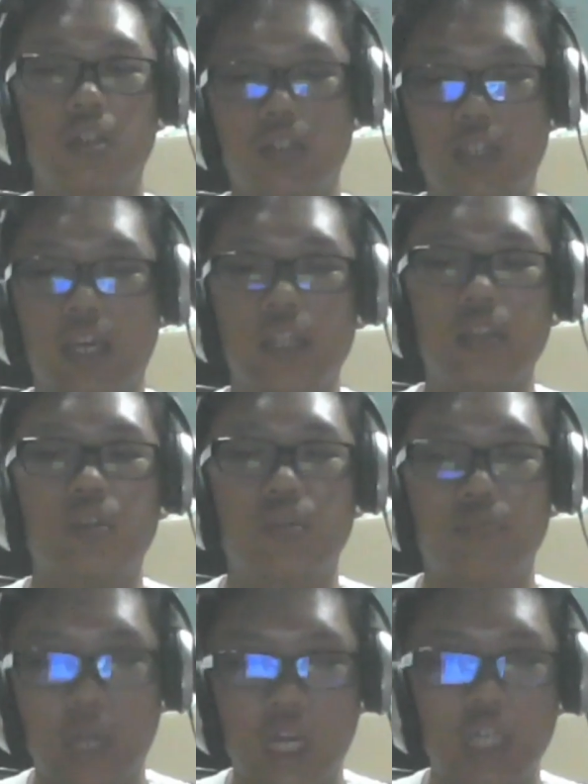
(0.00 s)
than your
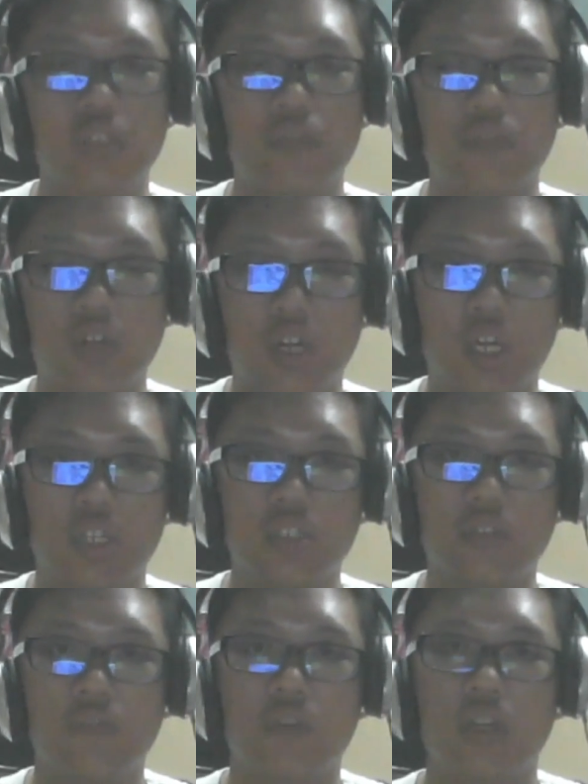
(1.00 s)
patch of grass
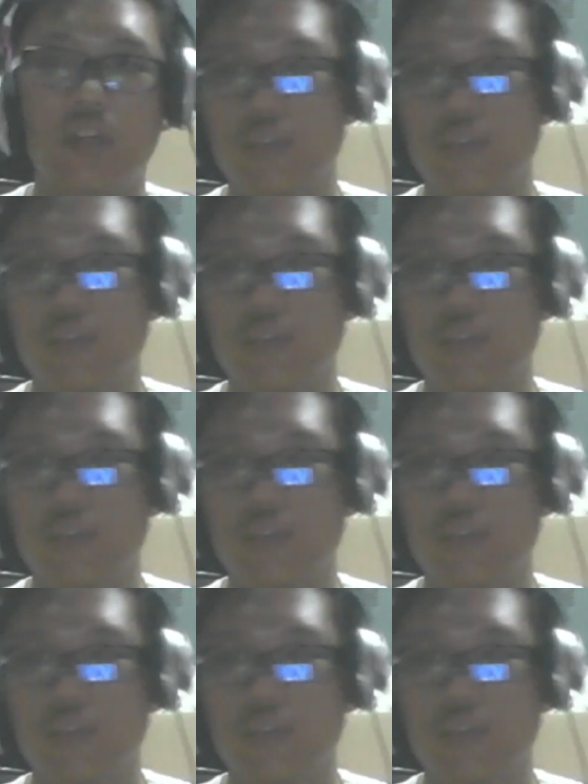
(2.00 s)
in front of